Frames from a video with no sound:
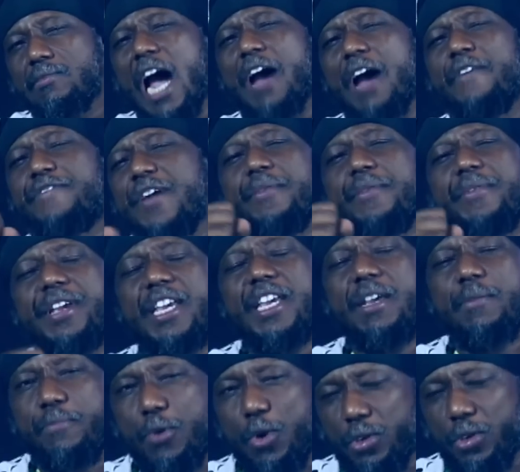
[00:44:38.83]
are very
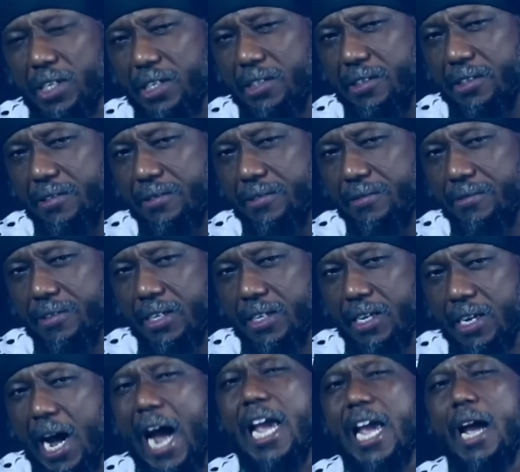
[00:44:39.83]
important.
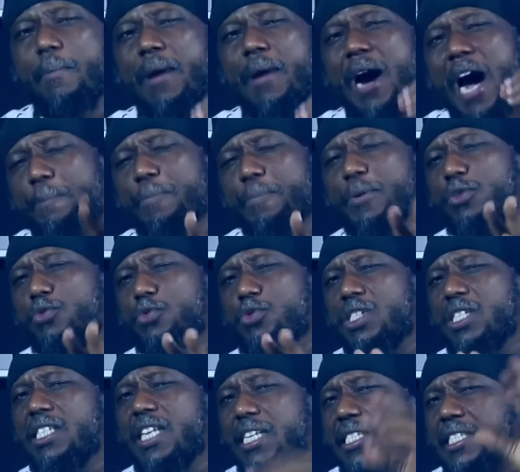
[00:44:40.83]
I am happy to
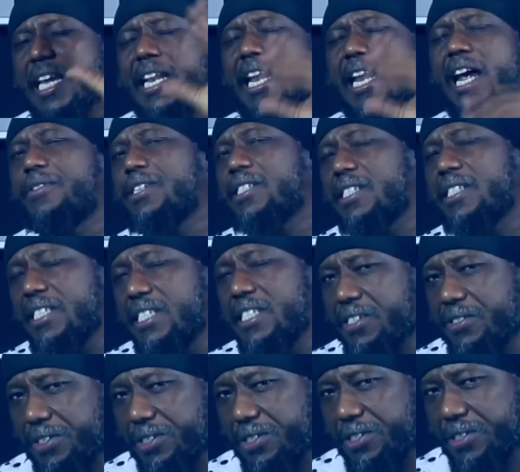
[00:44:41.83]
see their salaries
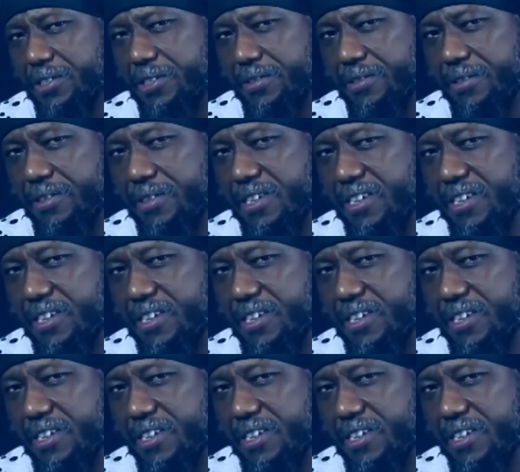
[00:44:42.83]
increase.